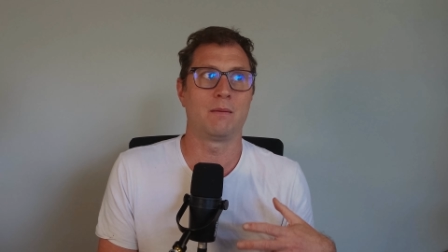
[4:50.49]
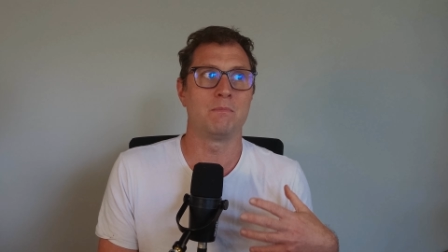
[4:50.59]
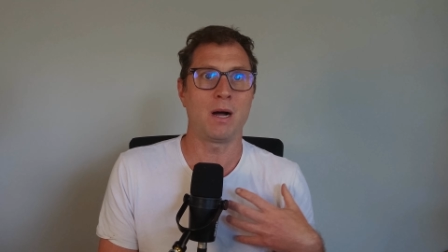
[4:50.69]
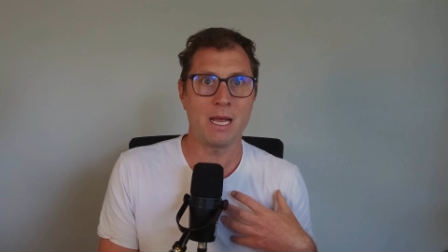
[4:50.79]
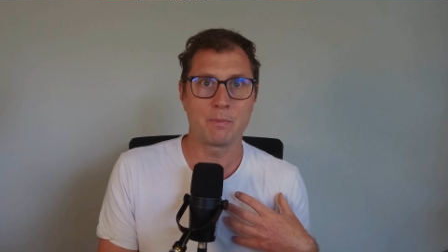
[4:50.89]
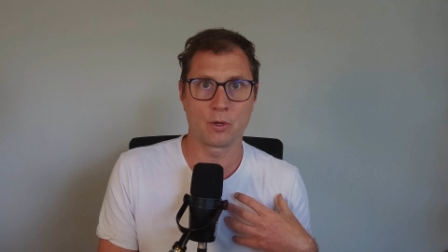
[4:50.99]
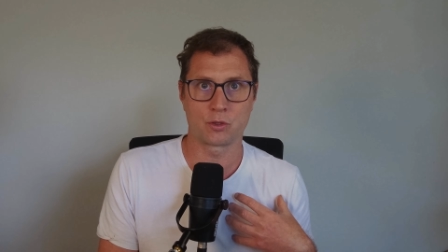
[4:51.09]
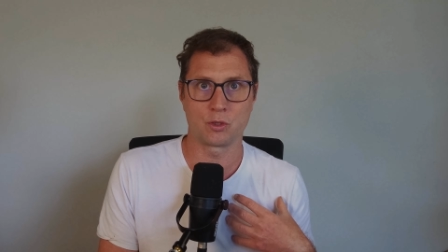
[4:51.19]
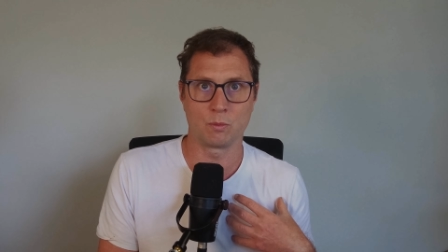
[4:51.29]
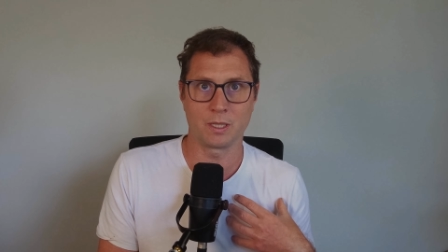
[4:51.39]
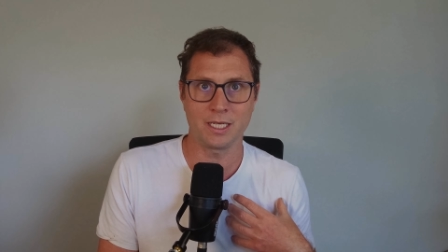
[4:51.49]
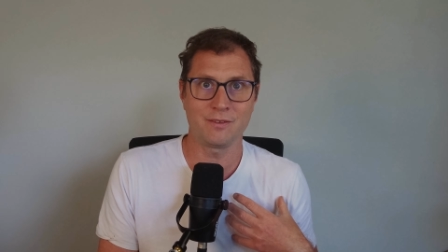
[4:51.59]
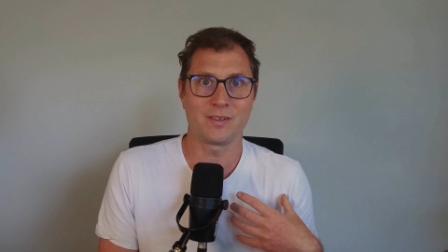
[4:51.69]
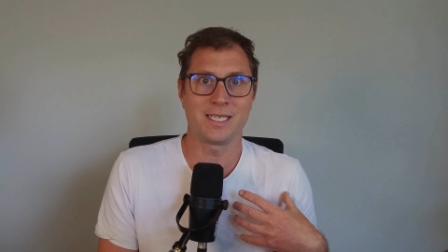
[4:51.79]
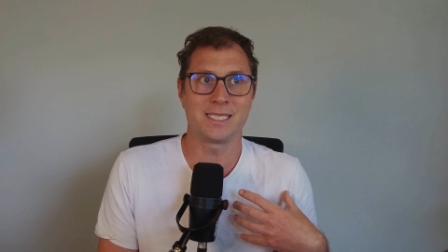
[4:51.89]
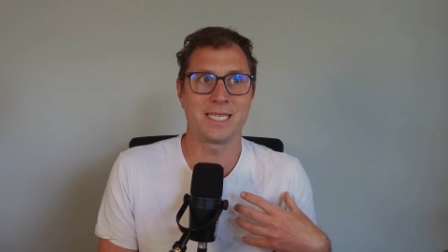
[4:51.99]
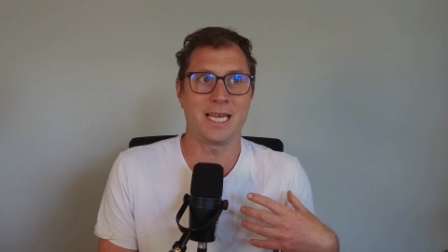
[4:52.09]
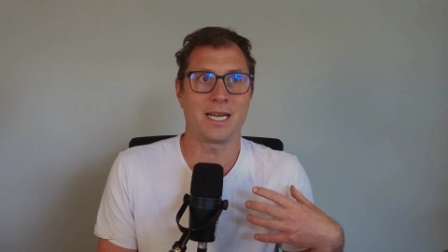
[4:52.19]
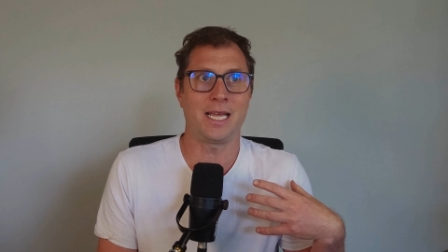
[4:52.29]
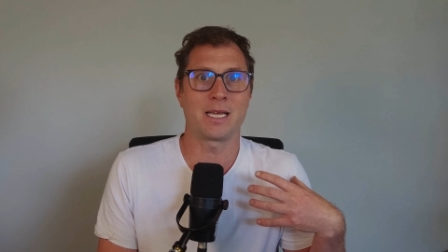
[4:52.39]
My personal belief is
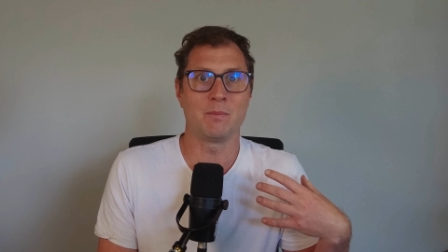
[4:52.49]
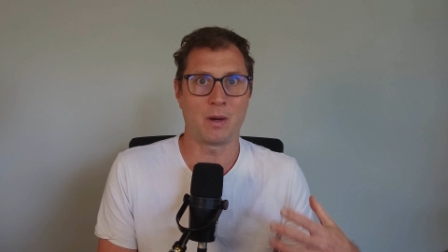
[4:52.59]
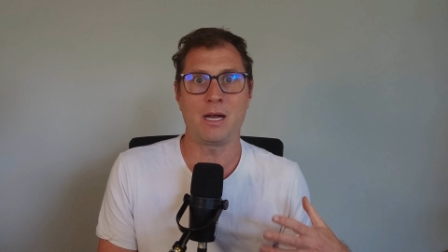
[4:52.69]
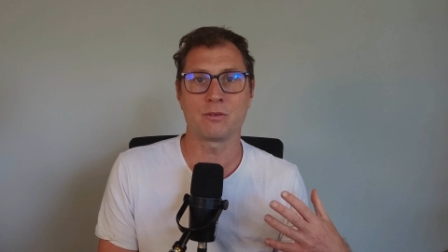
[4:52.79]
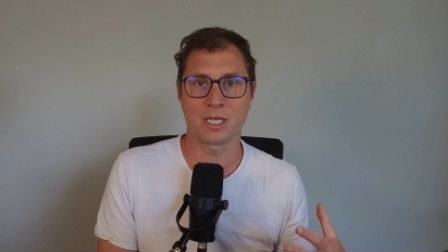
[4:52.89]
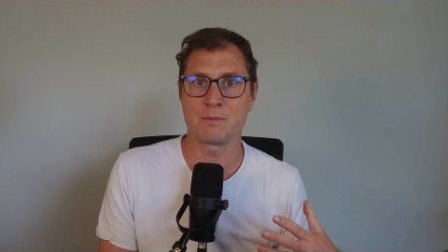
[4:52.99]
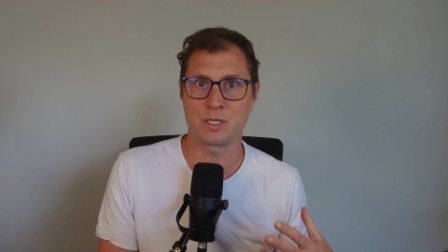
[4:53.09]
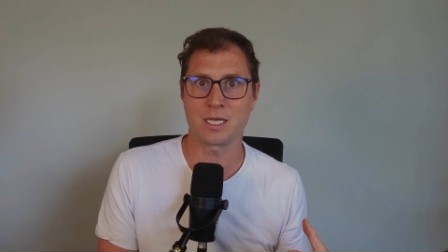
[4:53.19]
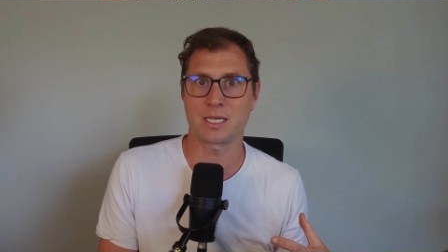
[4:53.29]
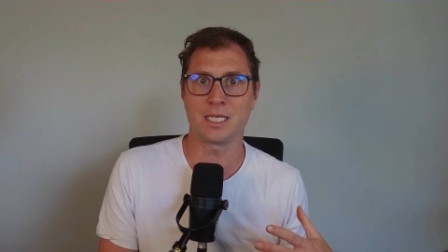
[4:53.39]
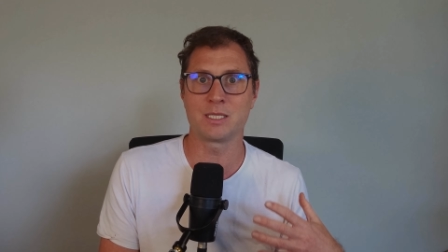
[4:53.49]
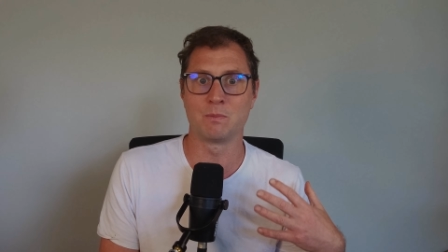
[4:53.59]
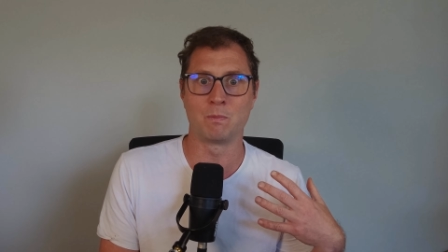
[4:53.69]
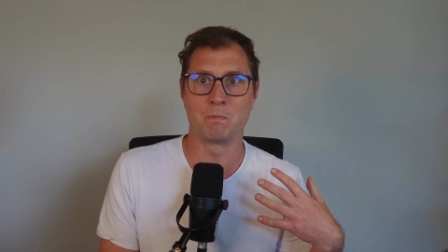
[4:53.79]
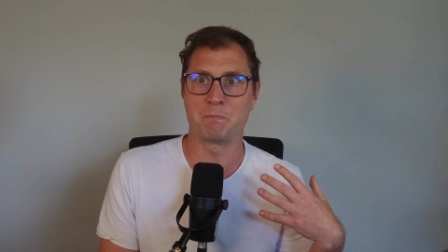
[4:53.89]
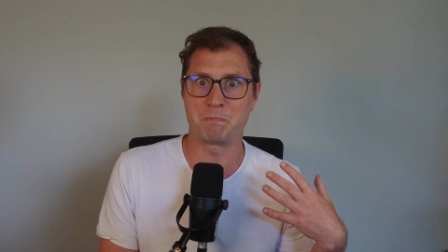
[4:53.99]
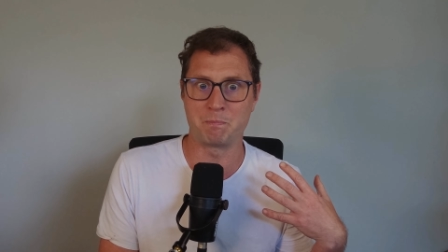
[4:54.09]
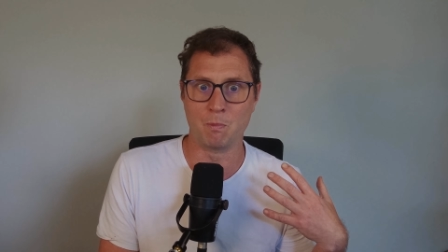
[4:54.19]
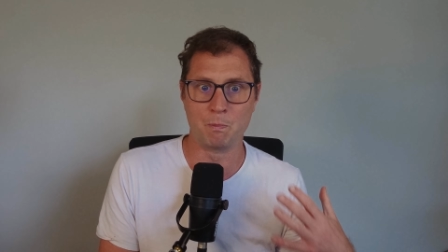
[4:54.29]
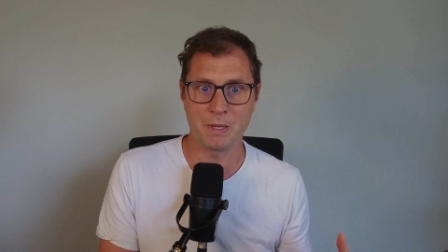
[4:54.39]
that a compile time check is
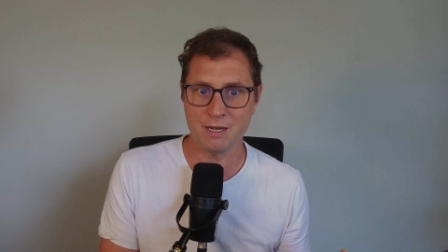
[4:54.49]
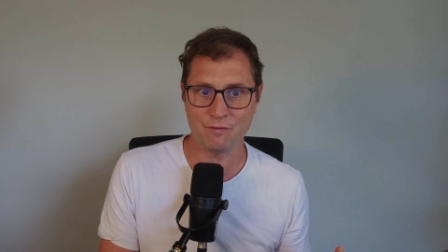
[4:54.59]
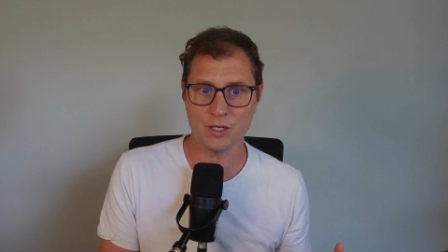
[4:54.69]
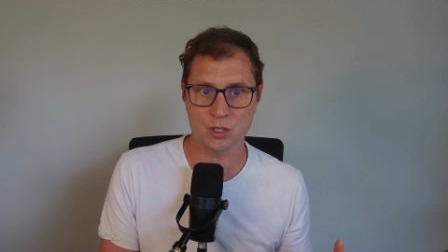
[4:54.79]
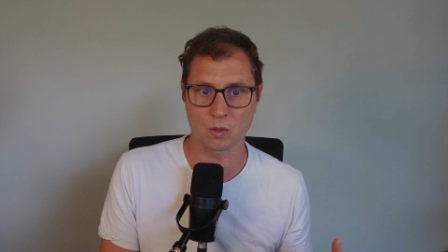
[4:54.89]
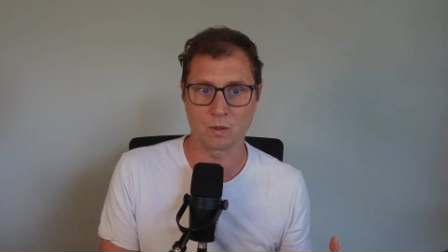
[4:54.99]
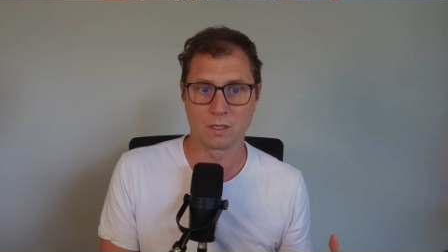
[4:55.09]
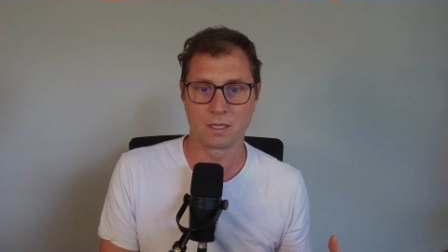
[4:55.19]
beneficial.